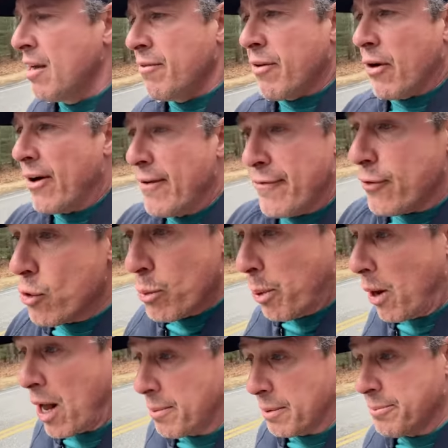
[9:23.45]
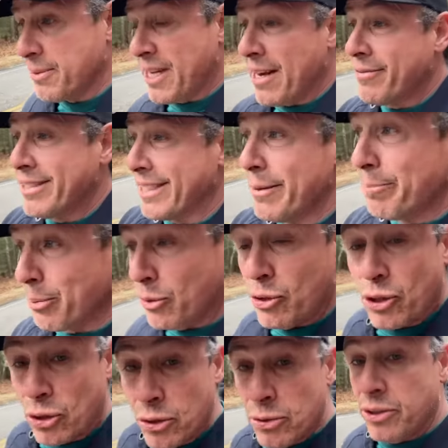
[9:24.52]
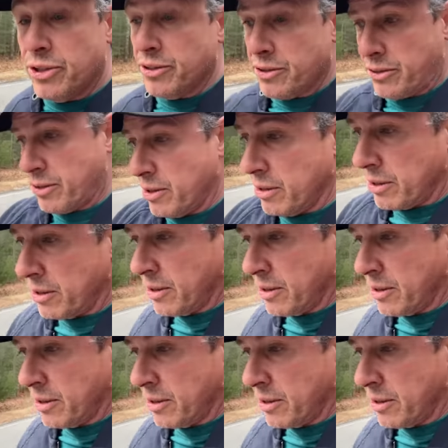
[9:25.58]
Very few problems have simple solutions.